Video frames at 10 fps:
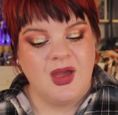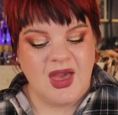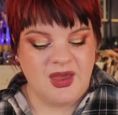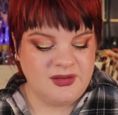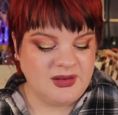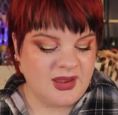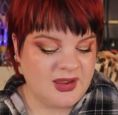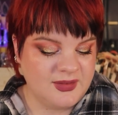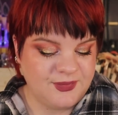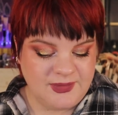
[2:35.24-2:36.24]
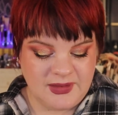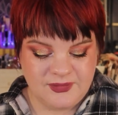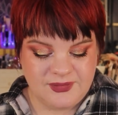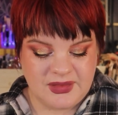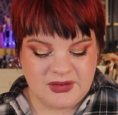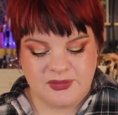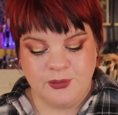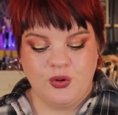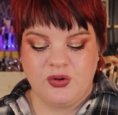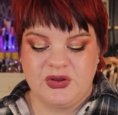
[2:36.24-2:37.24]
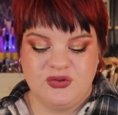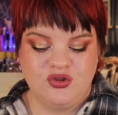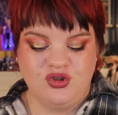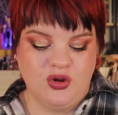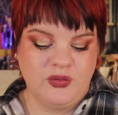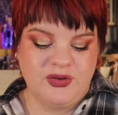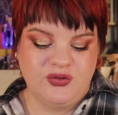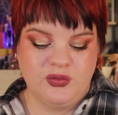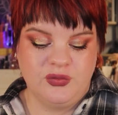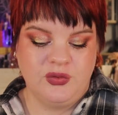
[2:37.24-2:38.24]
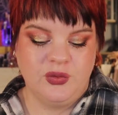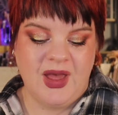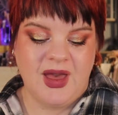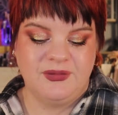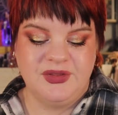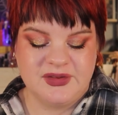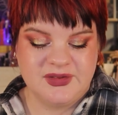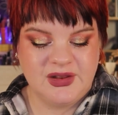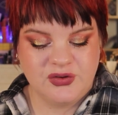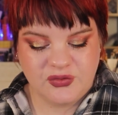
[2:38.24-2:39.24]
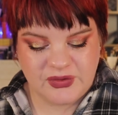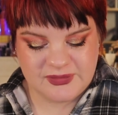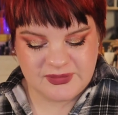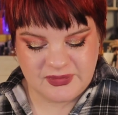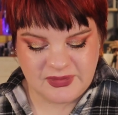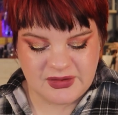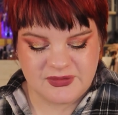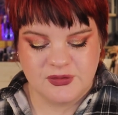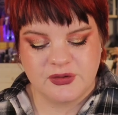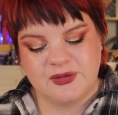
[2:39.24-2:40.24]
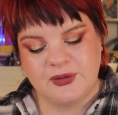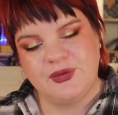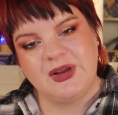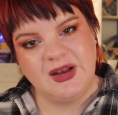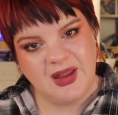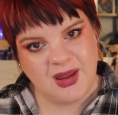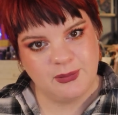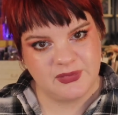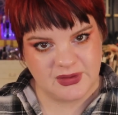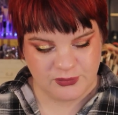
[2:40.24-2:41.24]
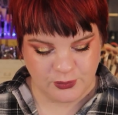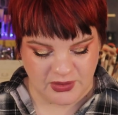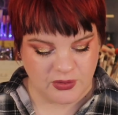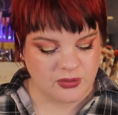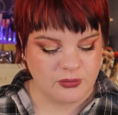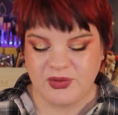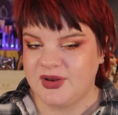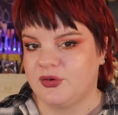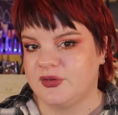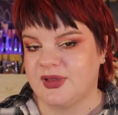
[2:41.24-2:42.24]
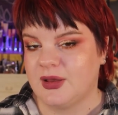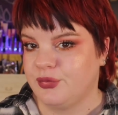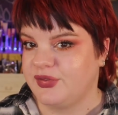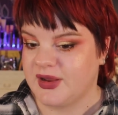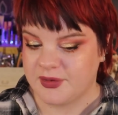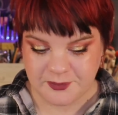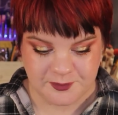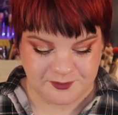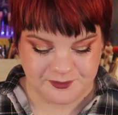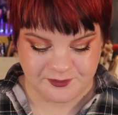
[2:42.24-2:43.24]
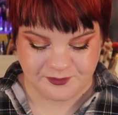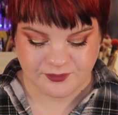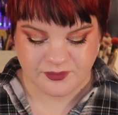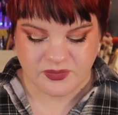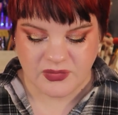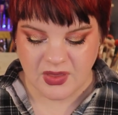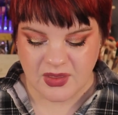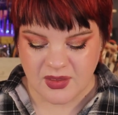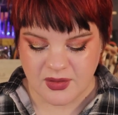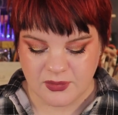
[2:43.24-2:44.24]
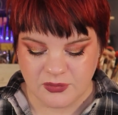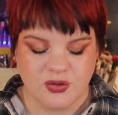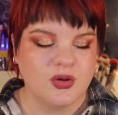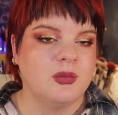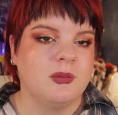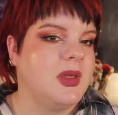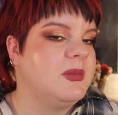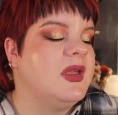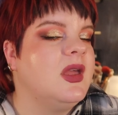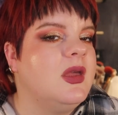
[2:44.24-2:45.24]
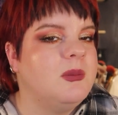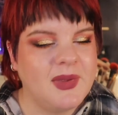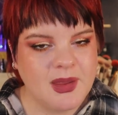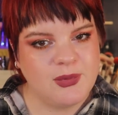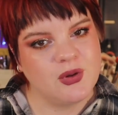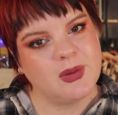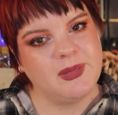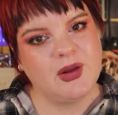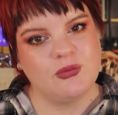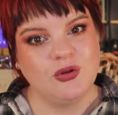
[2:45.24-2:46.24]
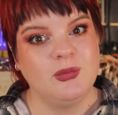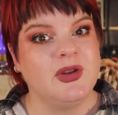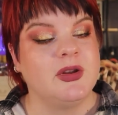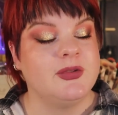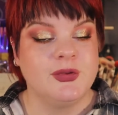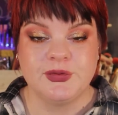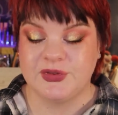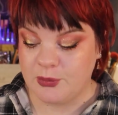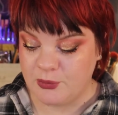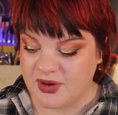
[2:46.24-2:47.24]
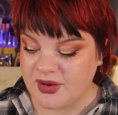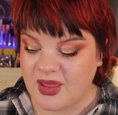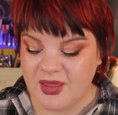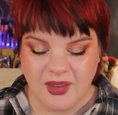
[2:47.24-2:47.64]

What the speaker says: And I think that it's important to show that you have this interest, that it's not something lame, that we are readers out there. Maybe you can be a role model to someone.